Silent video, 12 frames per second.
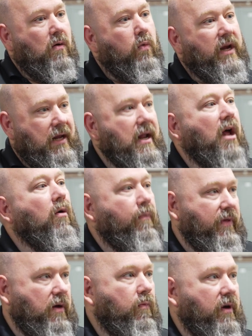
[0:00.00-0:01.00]
we can
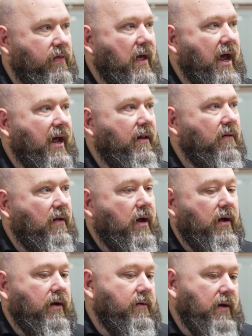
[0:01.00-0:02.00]
help them with that.
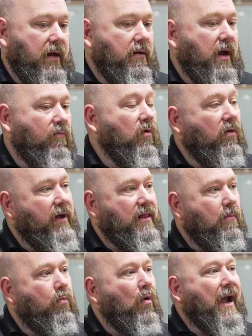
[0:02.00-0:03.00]
And really
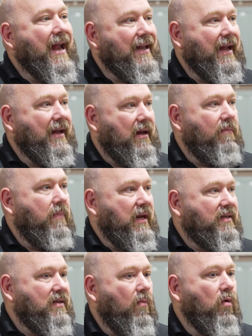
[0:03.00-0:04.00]
the branding can be
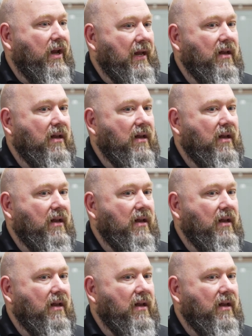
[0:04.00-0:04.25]
somewhat